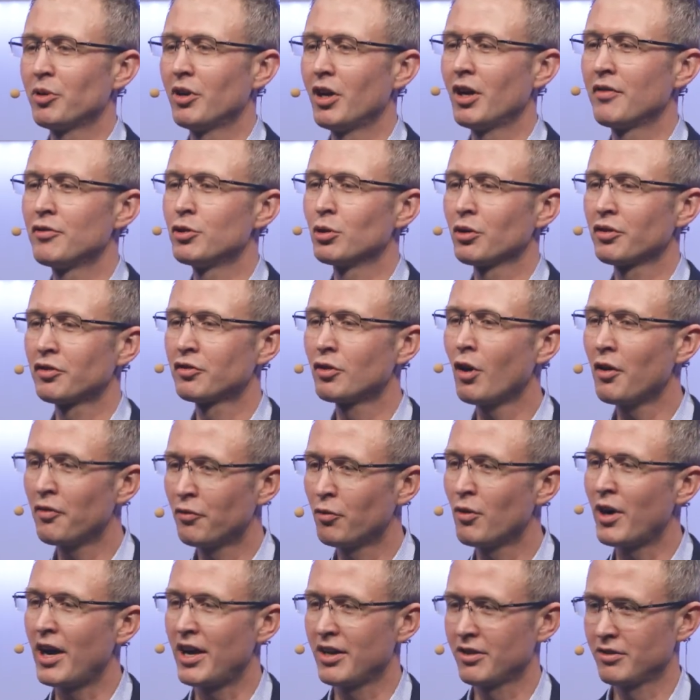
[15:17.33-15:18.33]
of your
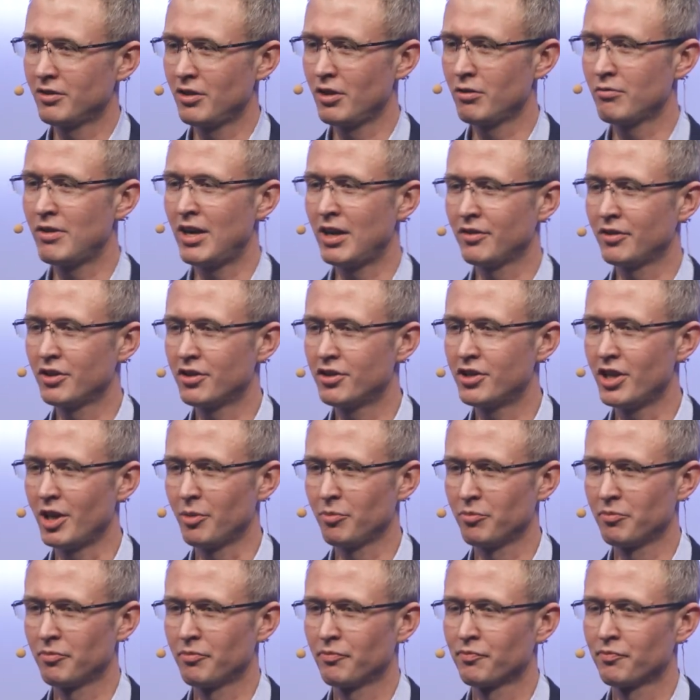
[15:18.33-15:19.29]
software around the chip.